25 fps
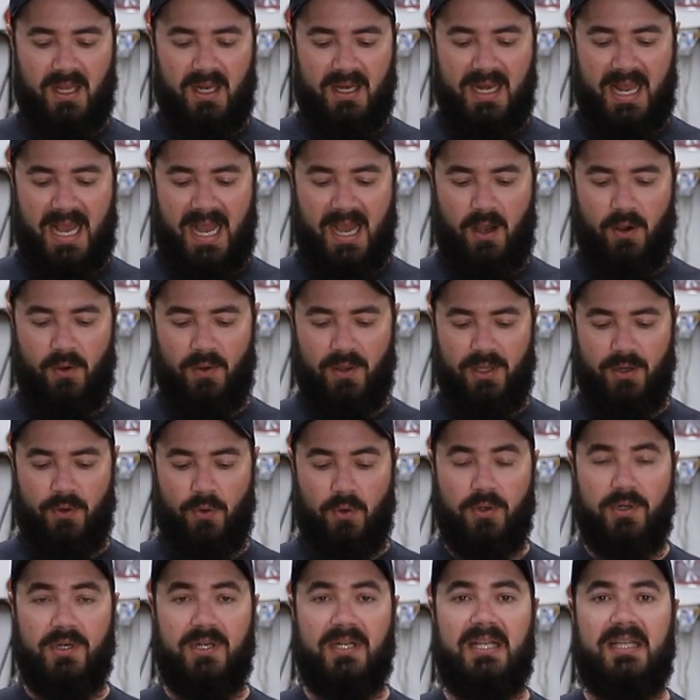Now, in
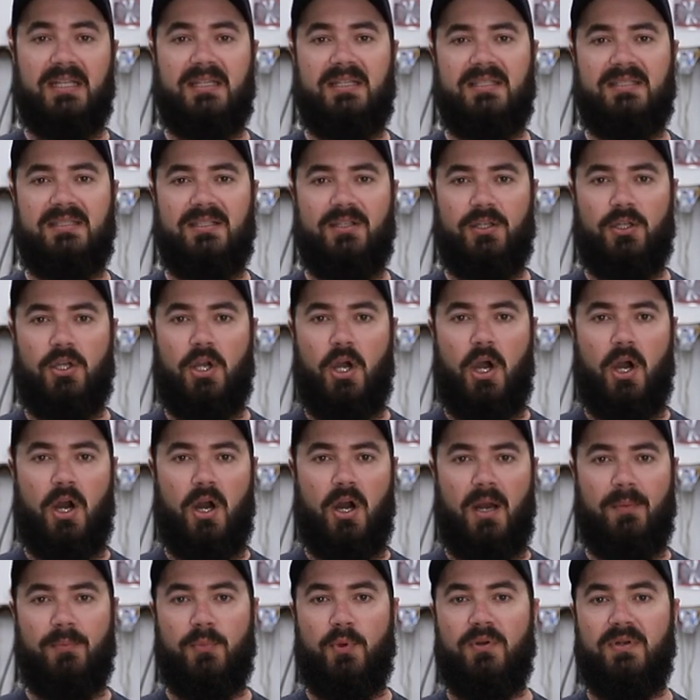order to get this in the
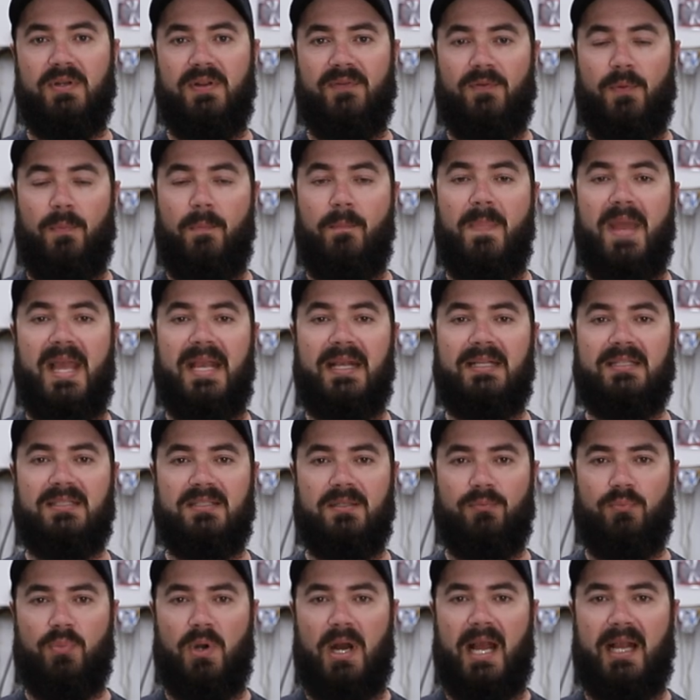car, I'm going to have to make
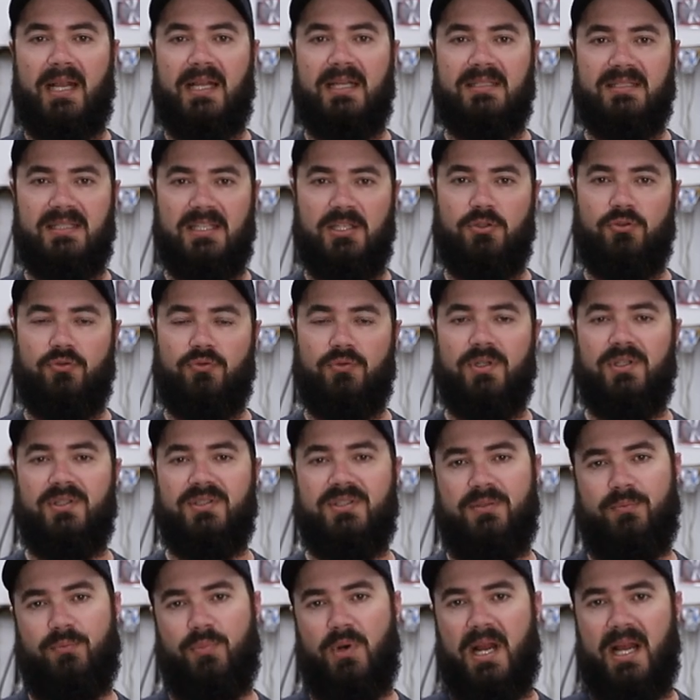some brackets and drill
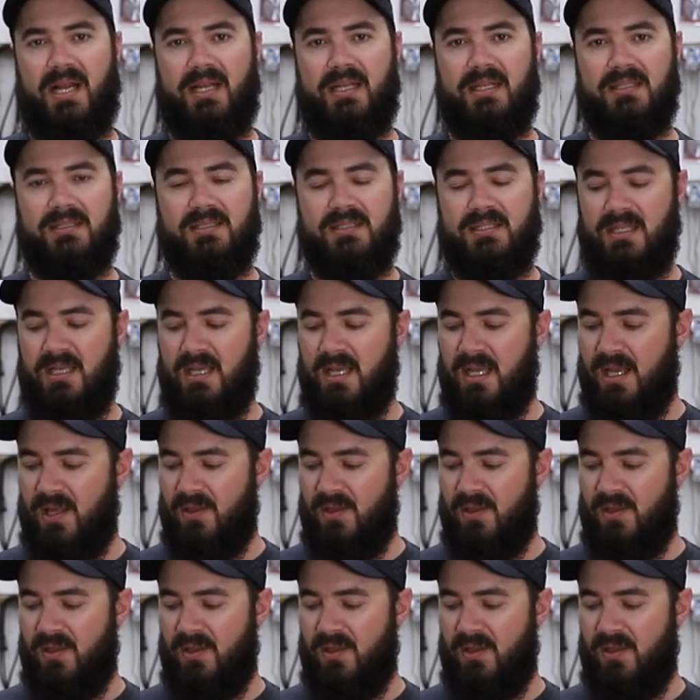some brackets.